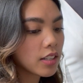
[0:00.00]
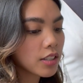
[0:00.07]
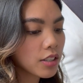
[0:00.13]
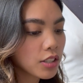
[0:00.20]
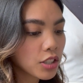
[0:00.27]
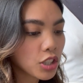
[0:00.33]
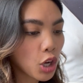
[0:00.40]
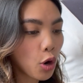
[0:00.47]

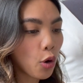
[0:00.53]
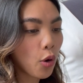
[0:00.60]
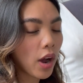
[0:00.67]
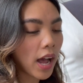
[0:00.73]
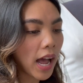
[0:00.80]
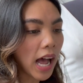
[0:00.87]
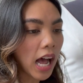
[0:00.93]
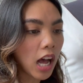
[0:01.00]
So
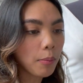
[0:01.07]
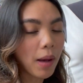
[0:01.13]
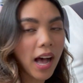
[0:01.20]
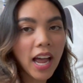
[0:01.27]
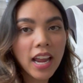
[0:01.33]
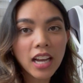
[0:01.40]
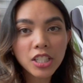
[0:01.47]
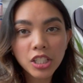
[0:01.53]

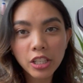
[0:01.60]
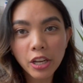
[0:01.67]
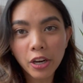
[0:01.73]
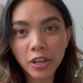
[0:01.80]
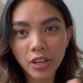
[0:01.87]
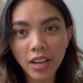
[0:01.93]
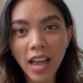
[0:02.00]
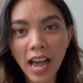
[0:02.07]
I actually
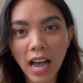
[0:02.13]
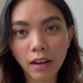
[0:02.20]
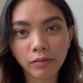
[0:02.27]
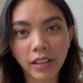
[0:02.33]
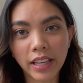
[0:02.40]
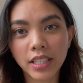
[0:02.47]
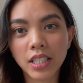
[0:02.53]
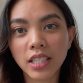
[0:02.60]
already have
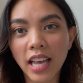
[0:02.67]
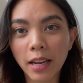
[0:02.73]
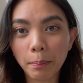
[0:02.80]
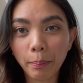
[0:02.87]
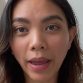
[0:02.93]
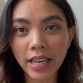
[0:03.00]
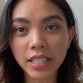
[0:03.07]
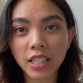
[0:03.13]
like set
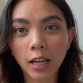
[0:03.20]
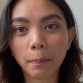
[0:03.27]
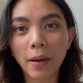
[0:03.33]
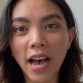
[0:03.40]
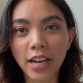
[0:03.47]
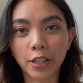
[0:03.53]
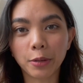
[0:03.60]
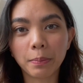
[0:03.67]
basic
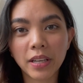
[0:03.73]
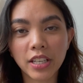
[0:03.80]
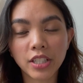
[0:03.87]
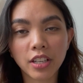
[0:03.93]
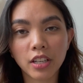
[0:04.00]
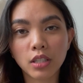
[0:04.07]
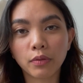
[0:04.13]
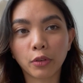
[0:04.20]
pattern
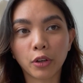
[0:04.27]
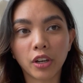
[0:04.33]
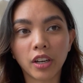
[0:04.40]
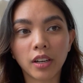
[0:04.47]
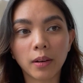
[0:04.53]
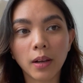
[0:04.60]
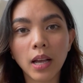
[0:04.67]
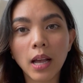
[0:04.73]
pieces
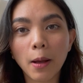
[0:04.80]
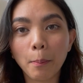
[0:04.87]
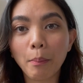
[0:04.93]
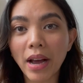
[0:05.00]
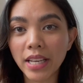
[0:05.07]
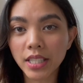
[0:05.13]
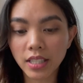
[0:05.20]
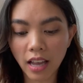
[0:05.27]
for
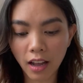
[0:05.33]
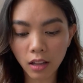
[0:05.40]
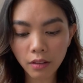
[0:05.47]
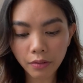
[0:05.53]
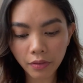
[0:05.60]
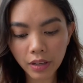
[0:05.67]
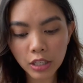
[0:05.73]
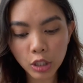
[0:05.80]
myself.
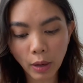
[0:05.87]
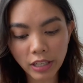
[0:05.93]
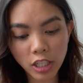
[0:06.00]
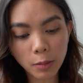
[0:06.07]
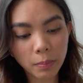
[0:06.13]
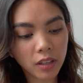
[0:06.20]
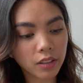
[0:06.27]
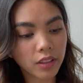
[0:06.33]
So I
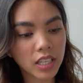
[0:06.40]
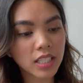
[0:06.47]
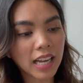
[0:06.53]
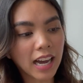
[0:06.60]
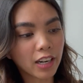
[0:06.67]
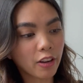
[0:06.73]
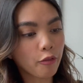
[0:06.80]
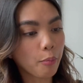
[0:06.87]
just pulled this
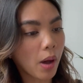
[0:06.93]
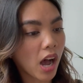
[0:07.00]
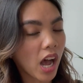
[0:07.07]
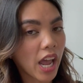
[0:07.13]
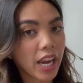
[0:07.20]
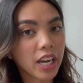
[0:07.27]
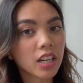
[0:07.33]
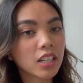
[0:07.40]
out of
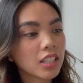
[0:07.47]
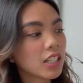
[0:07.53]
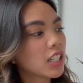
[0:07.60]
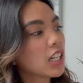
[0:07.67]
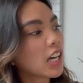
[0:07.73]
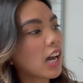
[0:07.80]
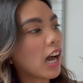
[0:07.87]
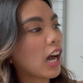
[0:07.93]
my,
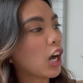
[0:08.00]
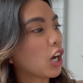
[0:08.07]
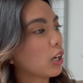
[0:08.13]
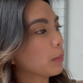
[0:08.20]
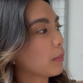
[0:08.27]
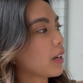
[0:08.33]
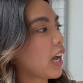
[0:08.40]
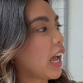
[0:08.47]

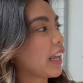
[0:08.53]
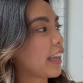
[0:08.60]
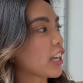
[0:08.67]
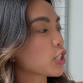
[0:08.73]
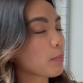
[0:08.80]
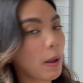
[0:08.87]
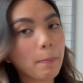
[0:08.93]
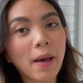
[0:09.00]
I
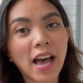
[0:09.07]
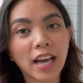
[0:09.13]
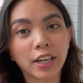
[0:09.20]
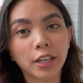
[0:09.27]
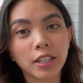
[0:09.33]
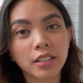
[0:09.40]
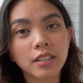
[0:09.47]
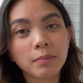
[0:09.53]
guess my
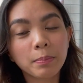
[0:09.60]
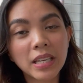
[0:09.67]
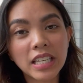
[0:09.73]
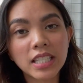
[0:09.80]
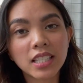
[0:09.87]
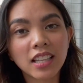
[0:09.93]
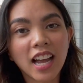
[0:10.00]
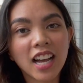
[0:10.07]
pattern piece
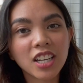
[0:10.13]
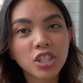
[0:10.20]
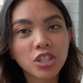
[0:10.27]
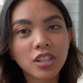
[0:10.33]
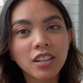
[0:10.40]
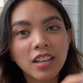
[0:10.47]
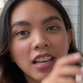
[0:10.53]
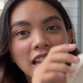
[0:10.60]
stash,
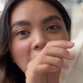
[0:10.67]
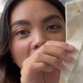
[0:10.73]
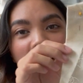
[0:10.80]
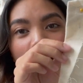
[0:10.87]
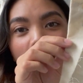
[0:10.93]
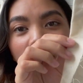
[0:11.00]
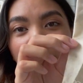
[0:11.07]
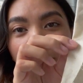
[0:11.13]
and
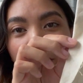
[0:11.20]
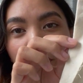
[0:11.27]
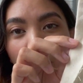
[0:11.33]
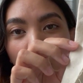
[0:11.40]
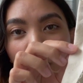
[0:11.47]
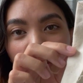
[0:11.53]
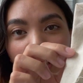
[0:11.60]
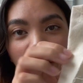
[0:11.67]
I kind of
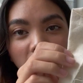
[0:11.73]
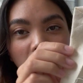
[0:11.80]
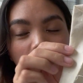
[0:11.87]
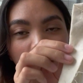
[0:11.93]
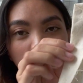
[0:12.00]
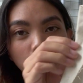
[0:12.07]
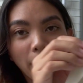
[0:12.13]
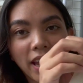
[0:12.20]
folded it
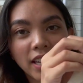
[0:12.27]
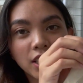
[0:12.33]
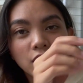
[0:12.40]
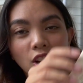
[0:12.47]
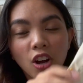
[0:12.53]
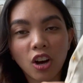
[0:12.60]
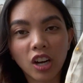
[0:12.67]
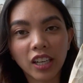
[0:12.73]
based
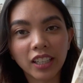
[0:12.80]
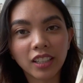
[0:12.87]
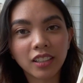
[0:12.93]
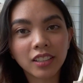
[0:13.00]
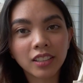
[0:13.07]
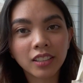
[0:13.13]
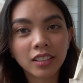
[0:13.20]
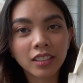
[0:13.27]
on
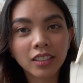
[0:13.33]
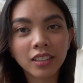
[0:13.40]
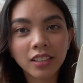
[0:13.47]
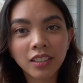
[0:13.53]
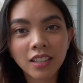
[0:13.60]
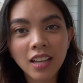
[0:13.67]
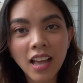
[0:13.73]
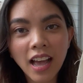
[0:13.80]

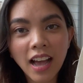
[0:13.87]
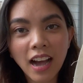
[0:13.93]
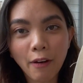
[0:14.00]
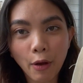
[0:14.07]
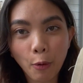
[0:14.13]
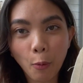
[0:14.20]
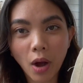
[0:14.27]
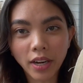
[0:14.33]
how
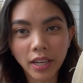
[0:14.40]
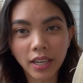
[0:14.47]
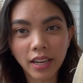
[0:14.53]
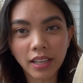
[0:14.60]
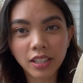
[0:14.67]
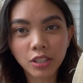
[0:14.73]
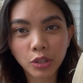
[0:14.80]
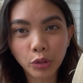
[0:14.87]
I wanted
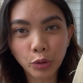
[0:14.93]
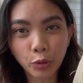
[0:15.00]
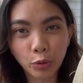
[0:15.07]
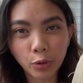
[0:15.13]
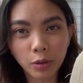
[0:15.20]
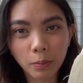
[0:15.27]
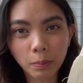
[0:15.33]
it to